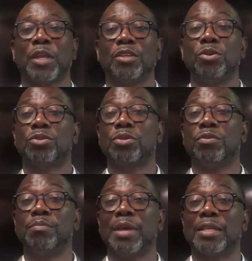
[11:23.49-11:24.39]

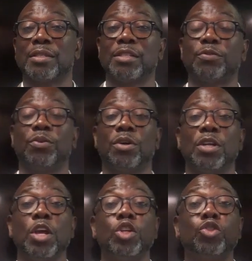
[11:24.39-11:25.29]
YouTube message for
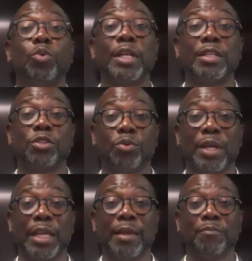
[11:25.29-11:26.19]

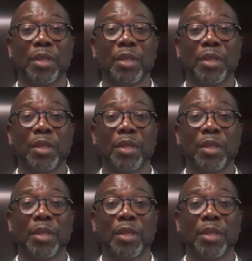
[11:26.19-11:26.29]
2020.